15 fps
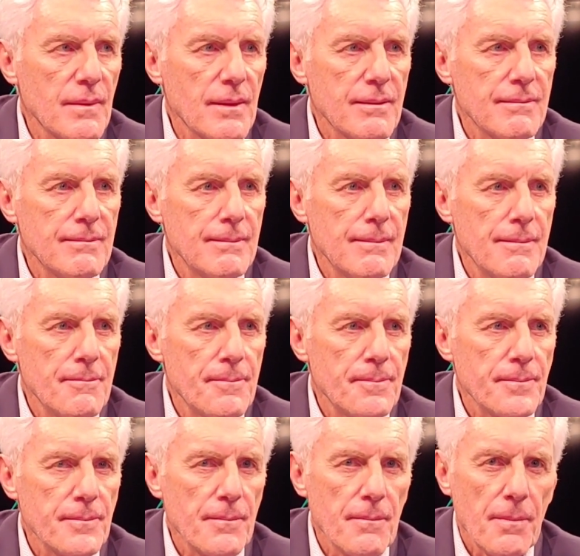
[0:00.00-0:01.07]
Coach,
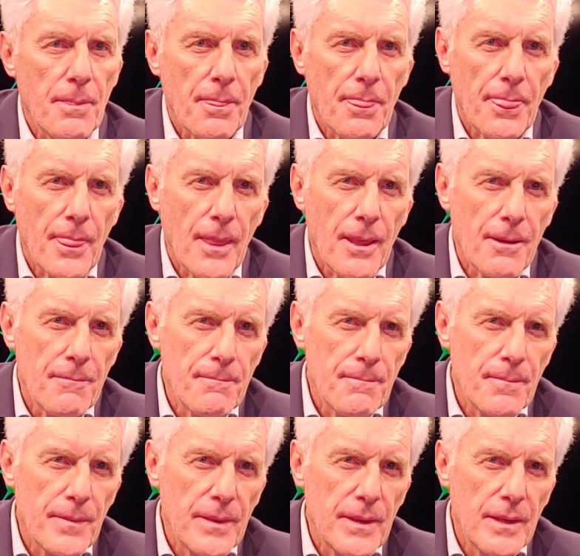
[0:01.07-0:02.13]
um, are you a
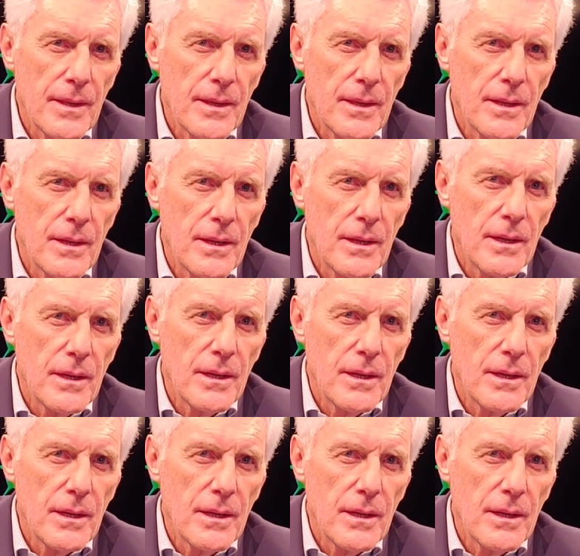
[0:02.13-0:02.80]
little bit worried that